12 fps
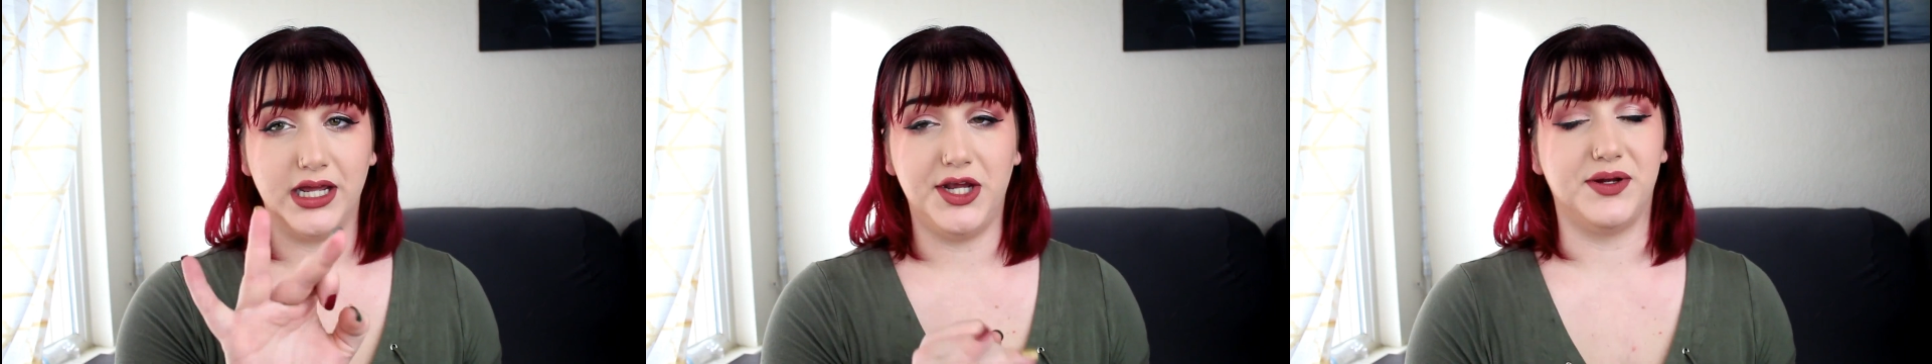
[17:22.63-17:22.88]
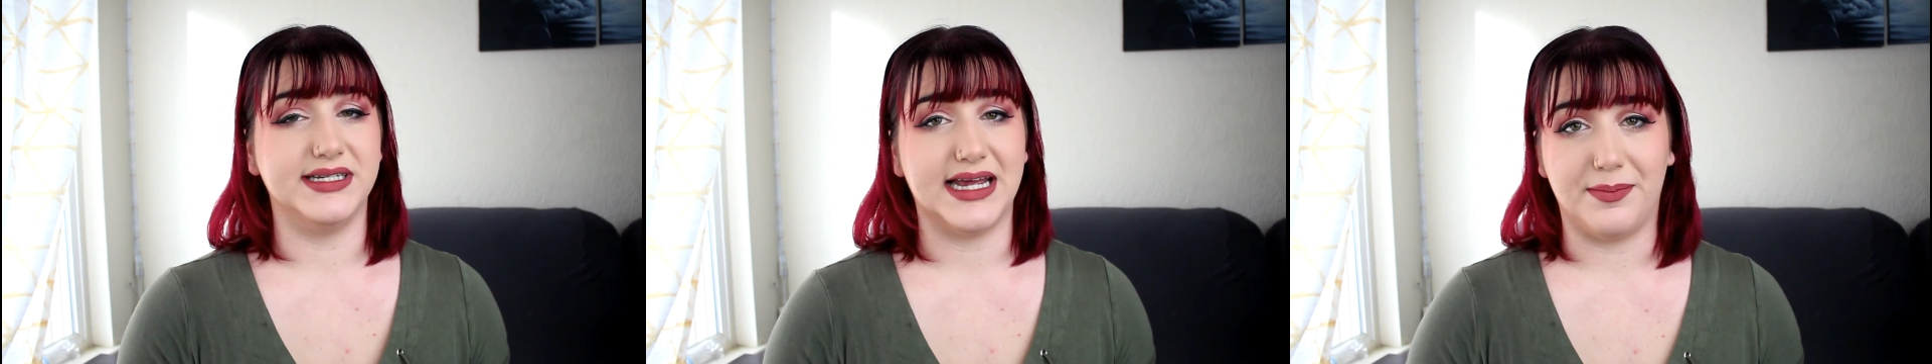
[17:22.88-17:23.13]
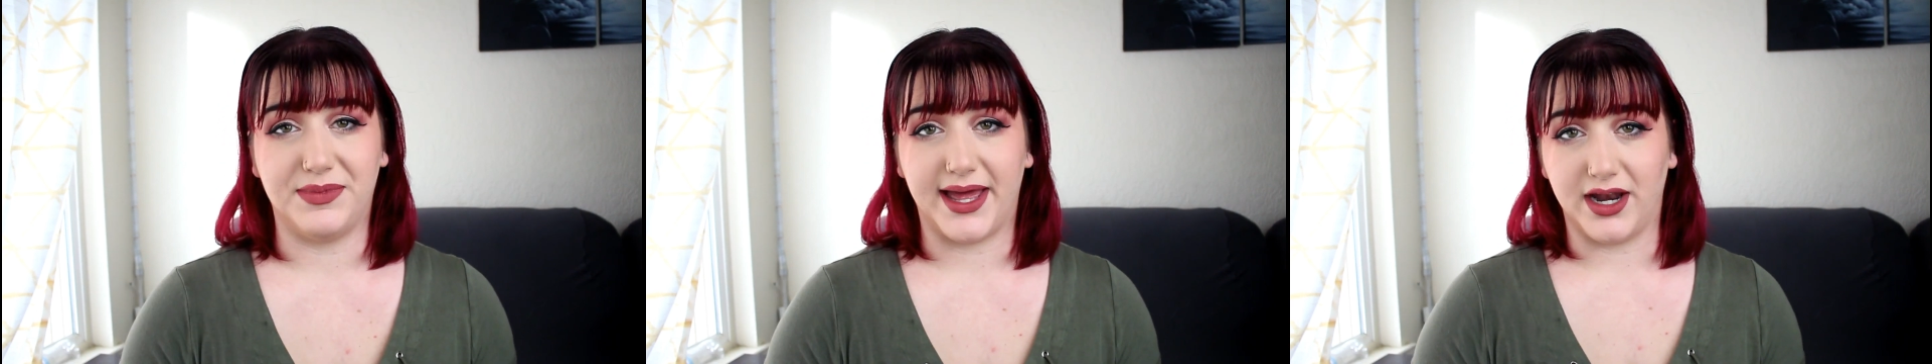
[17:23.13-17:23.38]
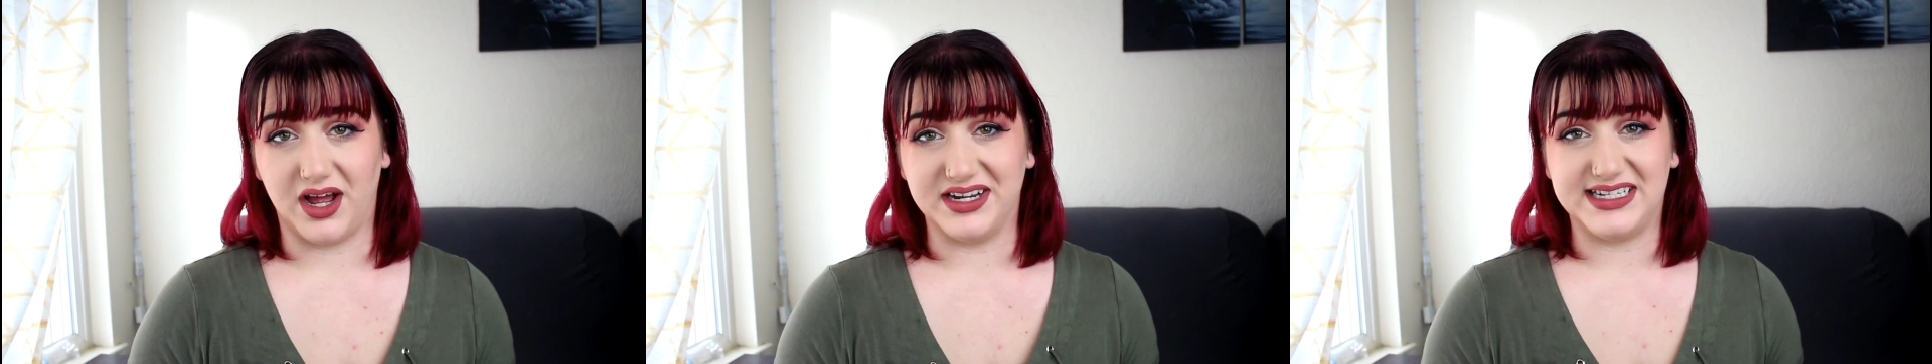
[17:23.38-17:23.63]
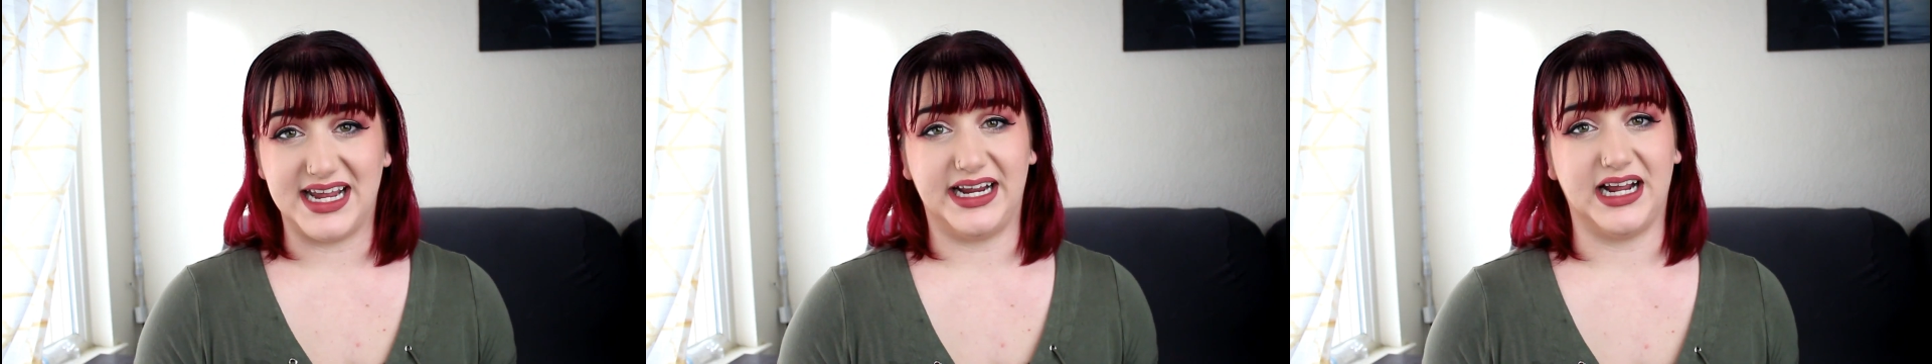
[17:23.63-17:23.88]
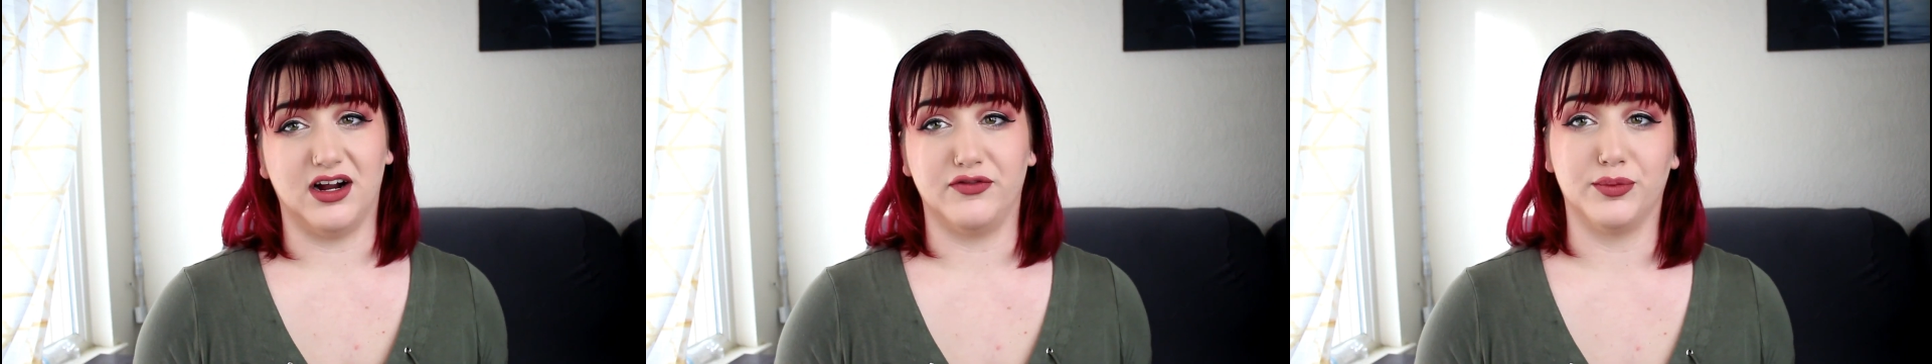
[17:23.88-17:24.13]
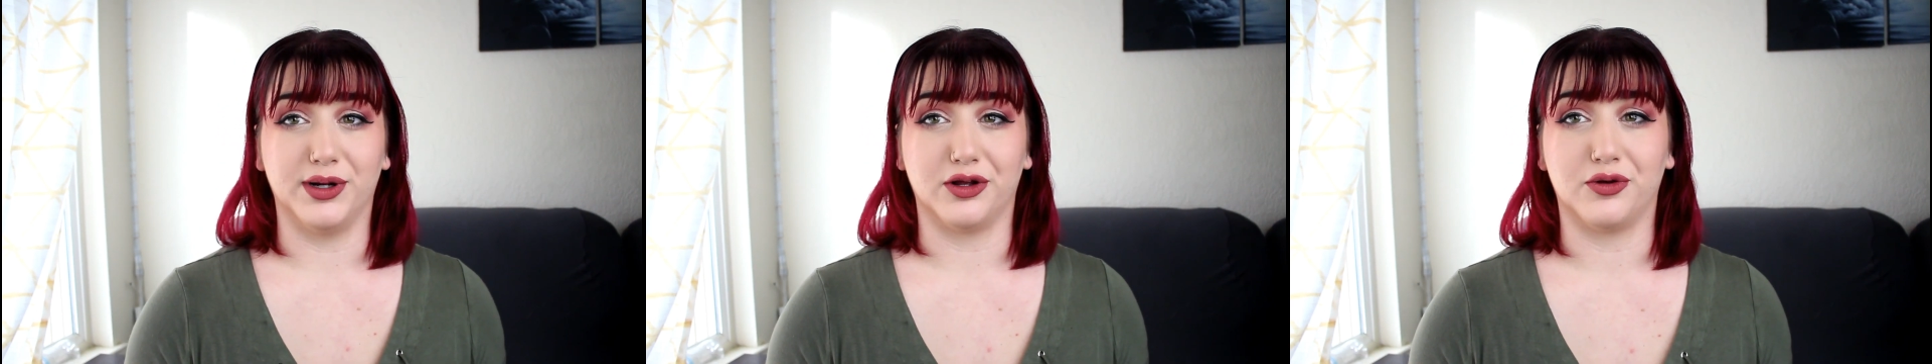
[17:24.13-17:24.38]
you can dab that on, take care of it real